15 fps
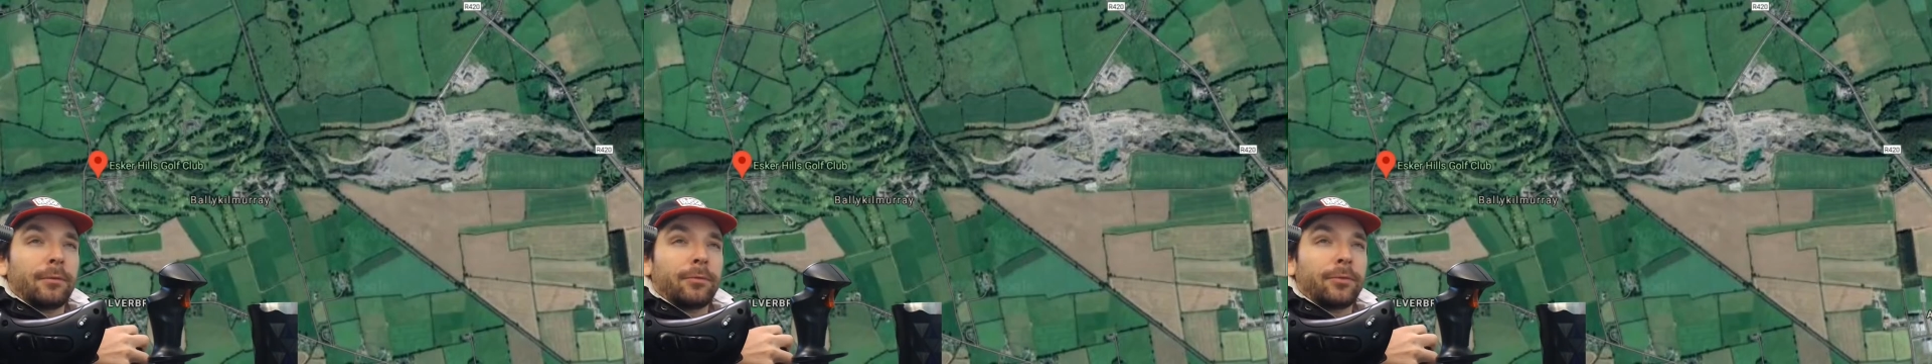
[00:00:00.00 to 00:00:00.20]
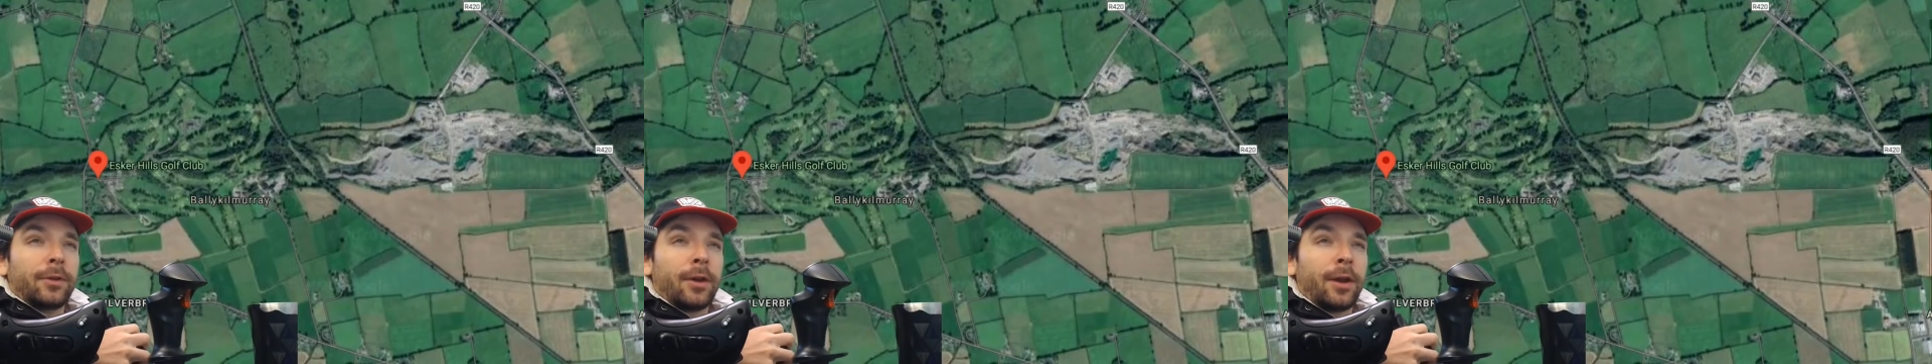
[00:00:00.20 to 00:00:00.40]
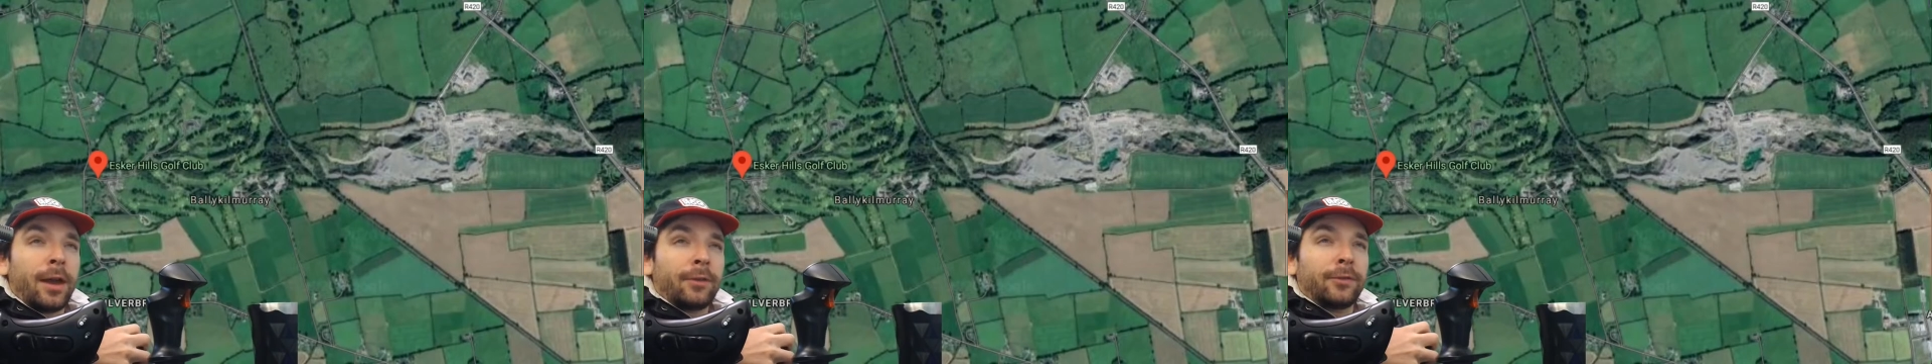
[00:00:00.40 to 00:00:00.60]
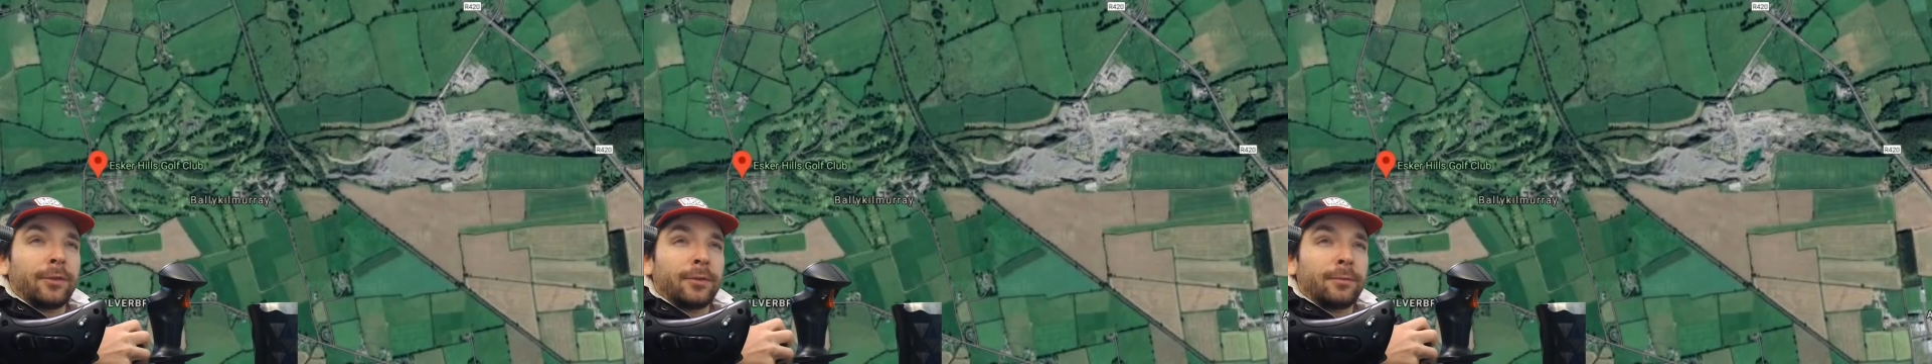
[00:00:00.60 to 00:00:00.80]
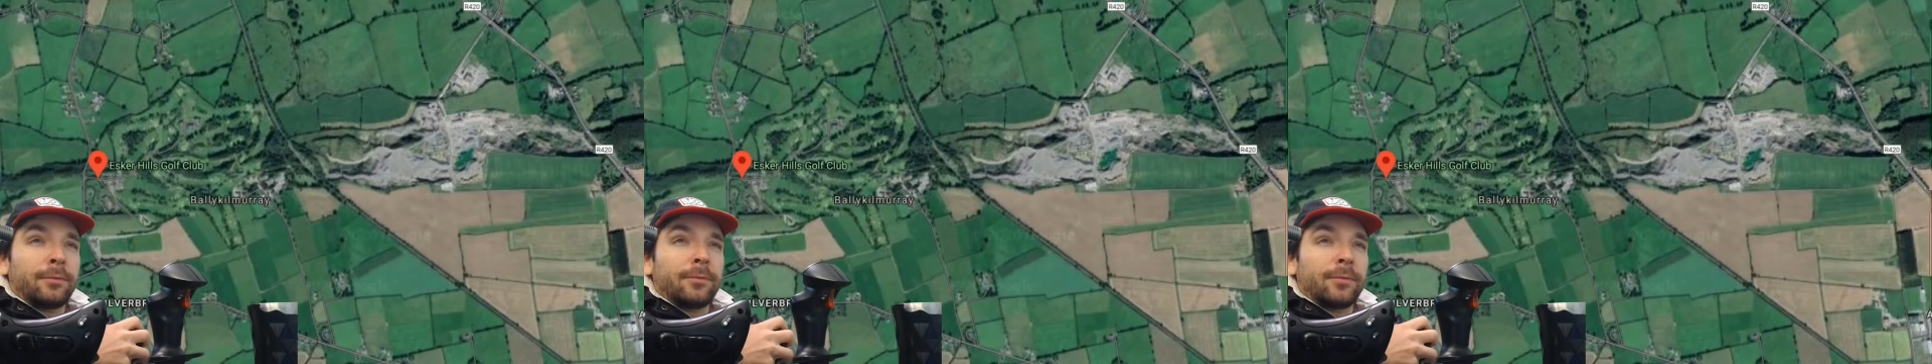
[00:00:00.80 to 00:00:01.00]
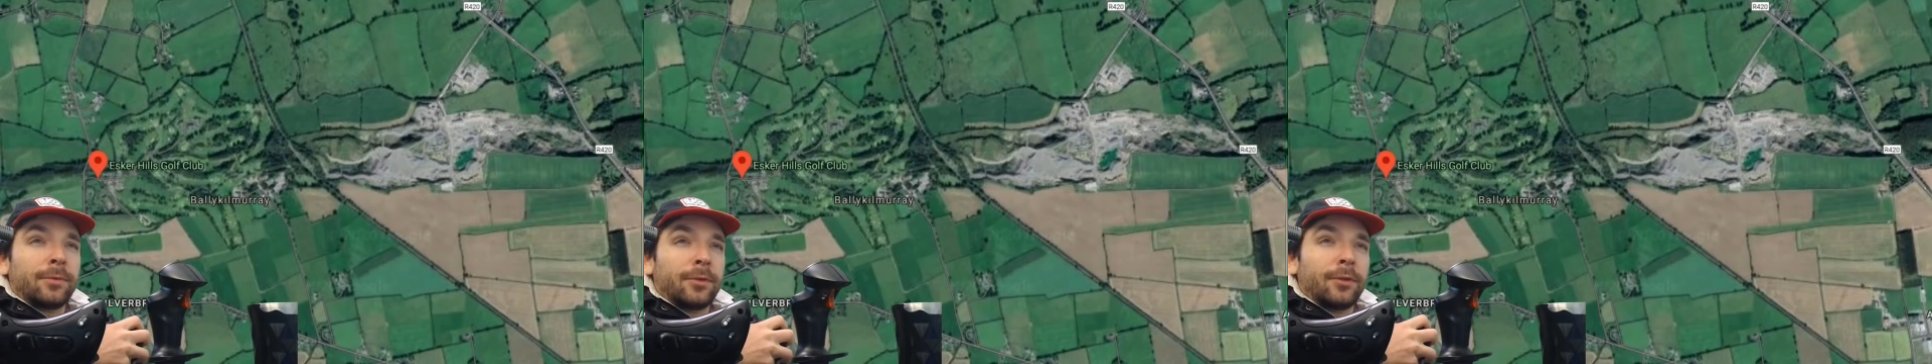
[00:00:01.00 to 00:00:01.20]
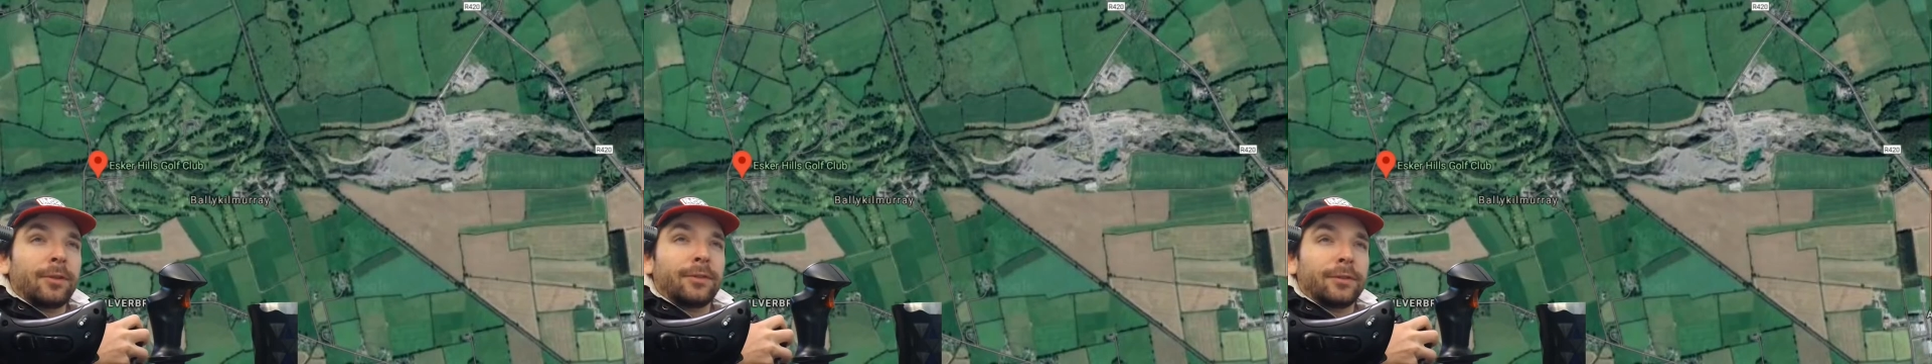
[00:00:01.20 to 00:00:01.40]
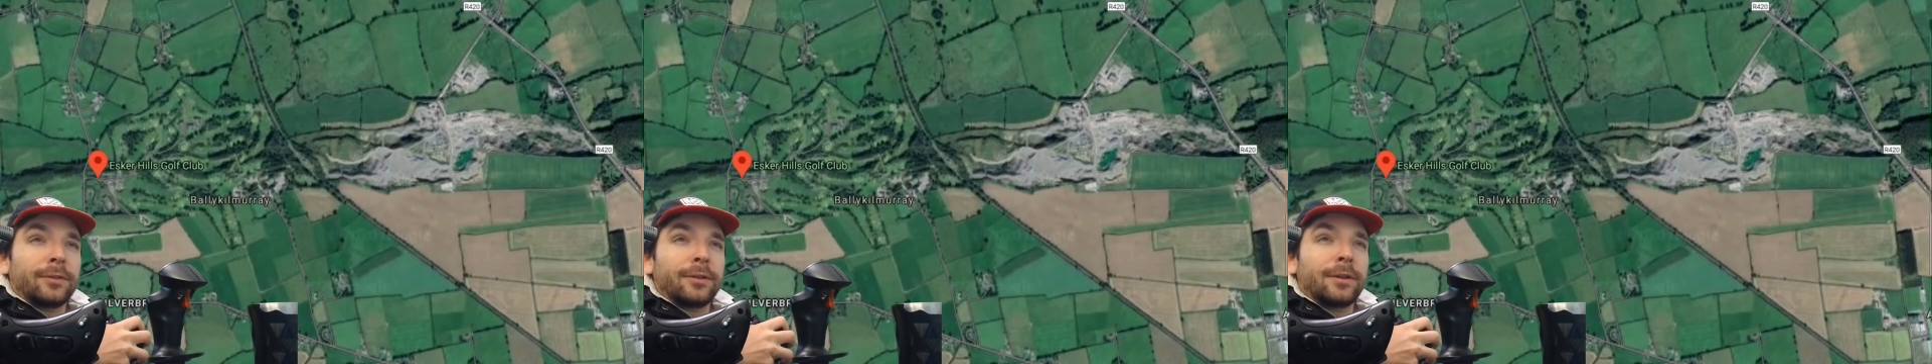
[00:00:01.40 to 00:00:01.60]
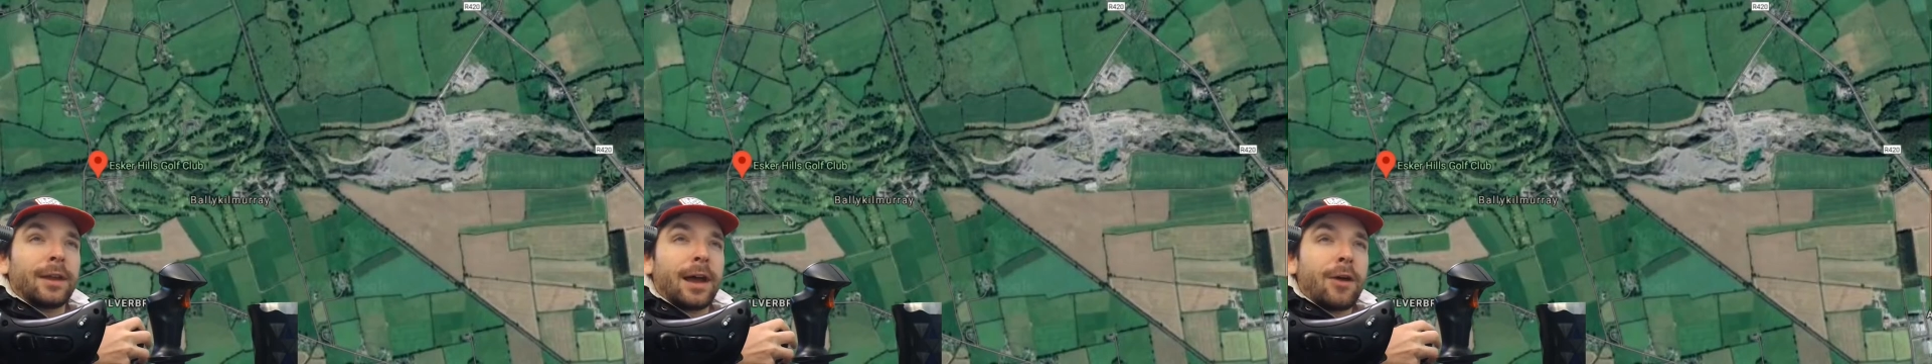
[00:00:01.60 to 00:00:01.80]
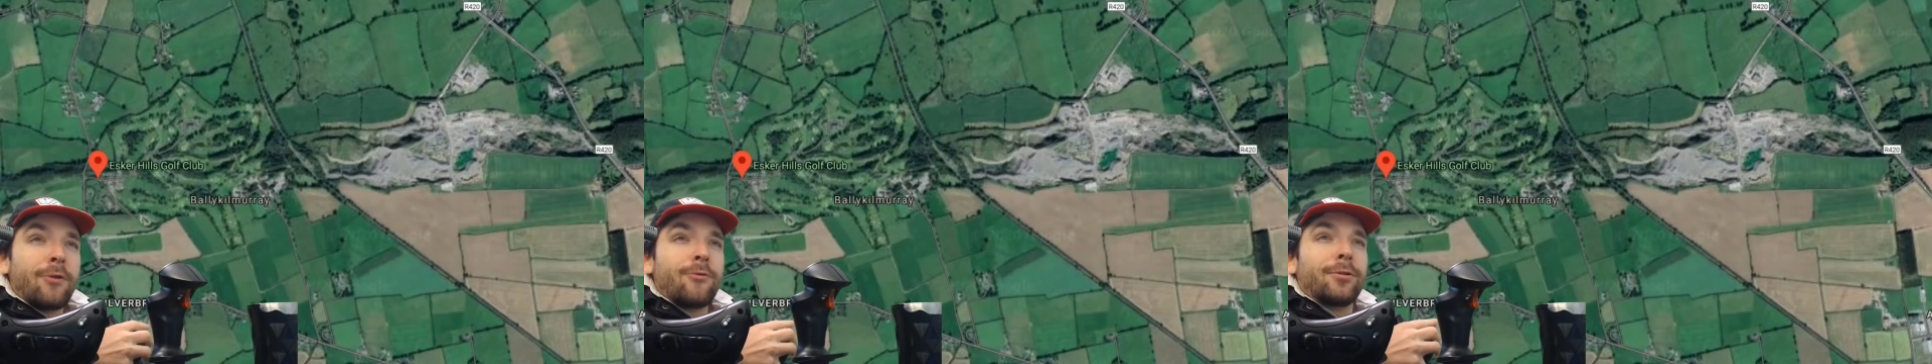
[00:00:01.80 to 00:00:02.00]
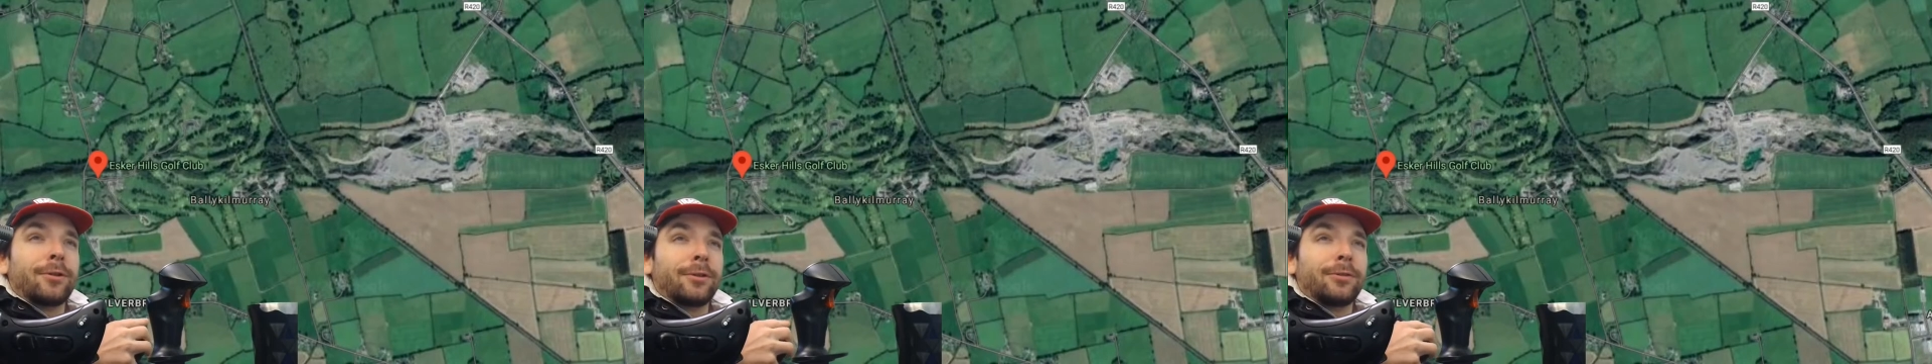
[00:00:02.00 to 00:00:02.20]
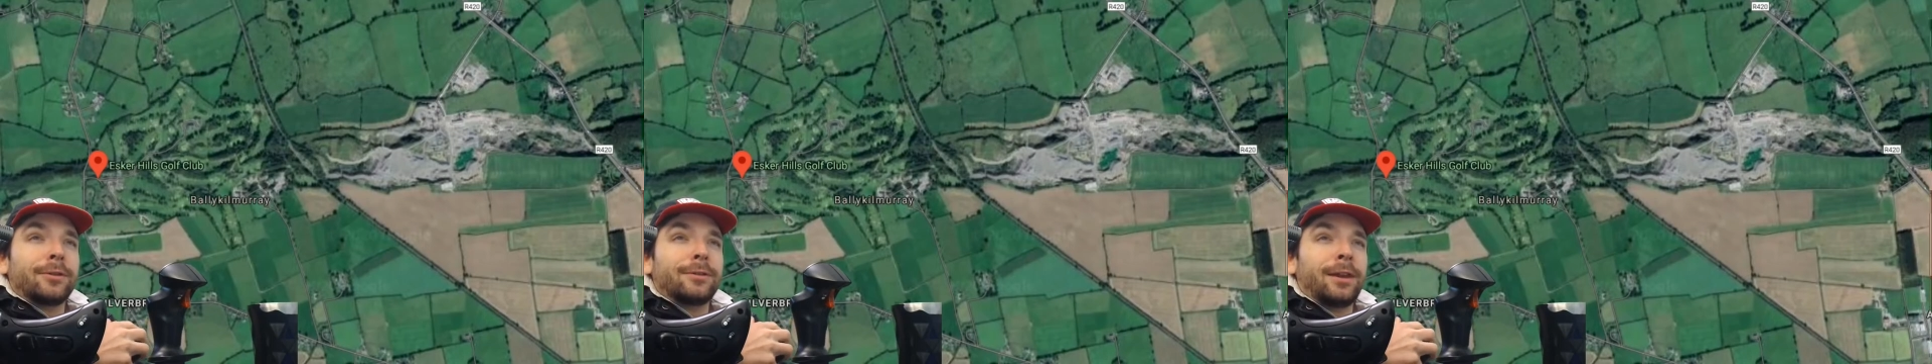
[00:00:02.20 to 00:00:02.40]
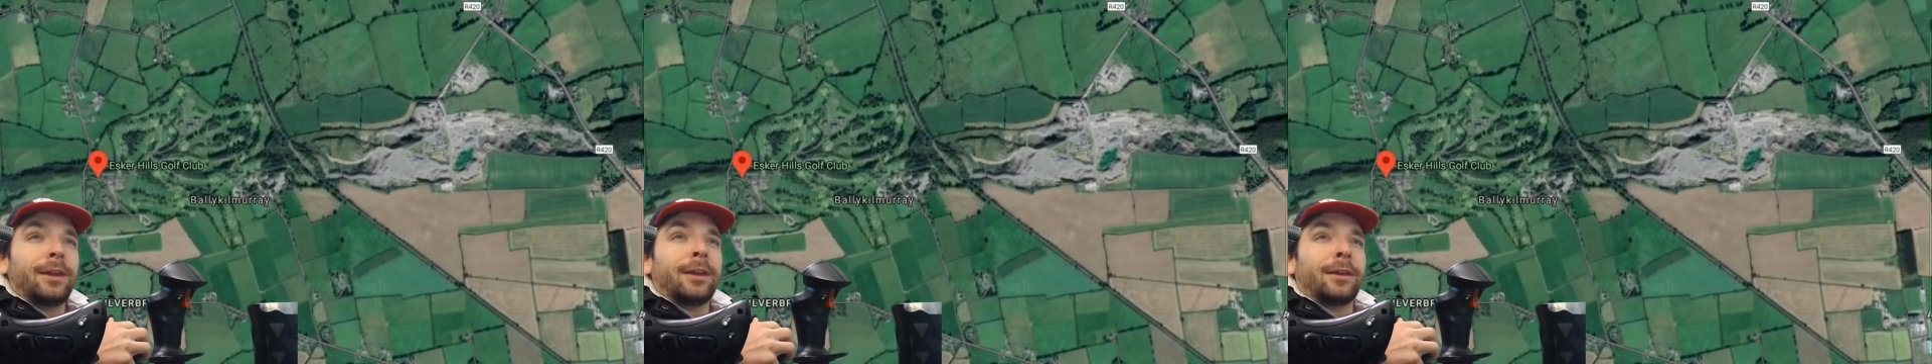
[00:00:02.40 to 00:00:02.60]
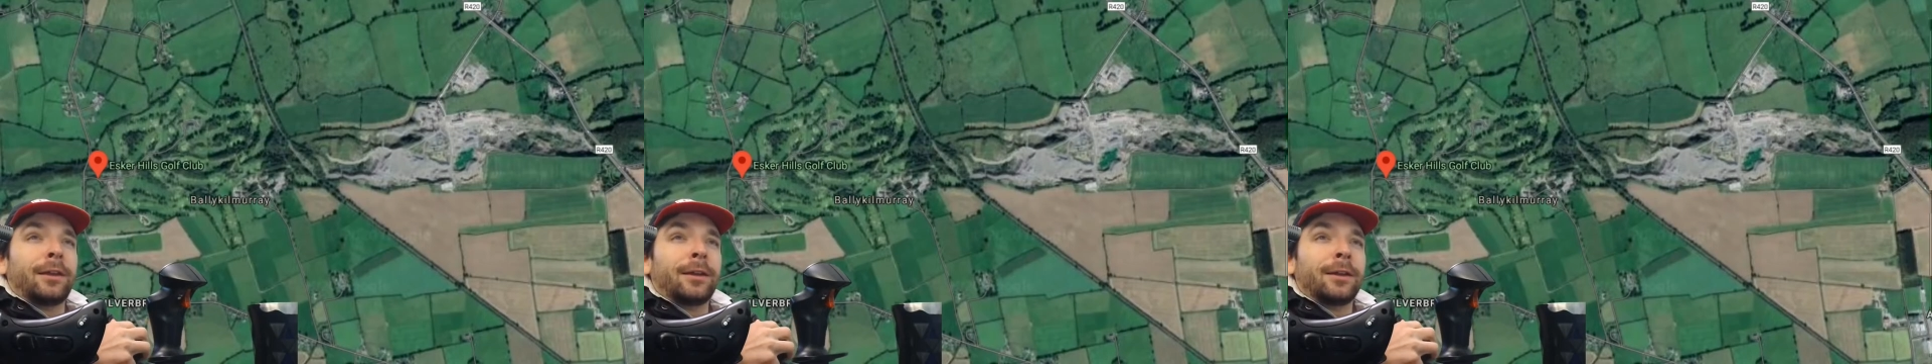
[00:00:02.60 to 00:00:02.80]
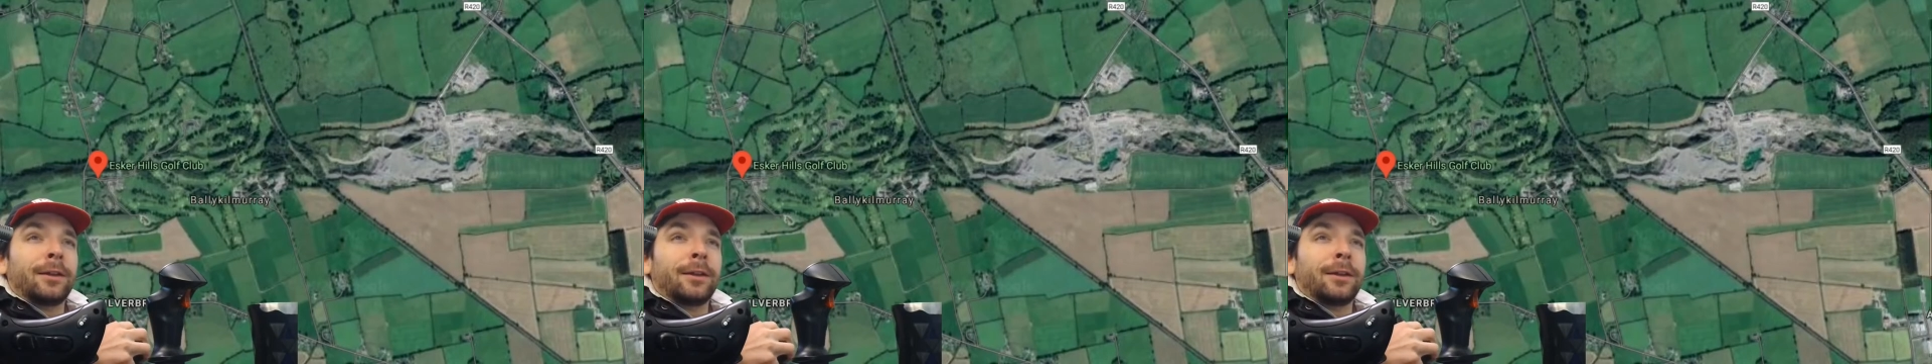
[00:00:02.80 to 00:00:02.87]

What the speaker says: there isn't an hour in the day